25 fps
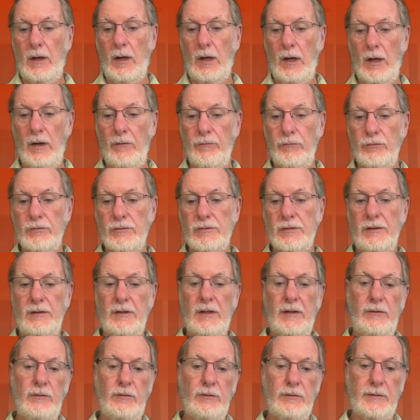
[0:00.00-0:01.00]
Obviously,
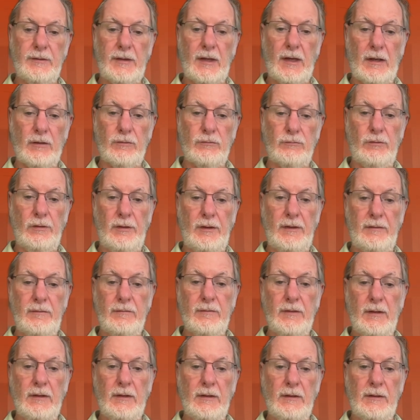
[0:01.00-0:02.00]
I didn't
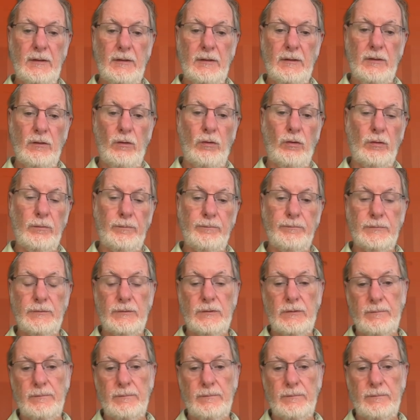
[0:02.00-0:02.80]
calculate or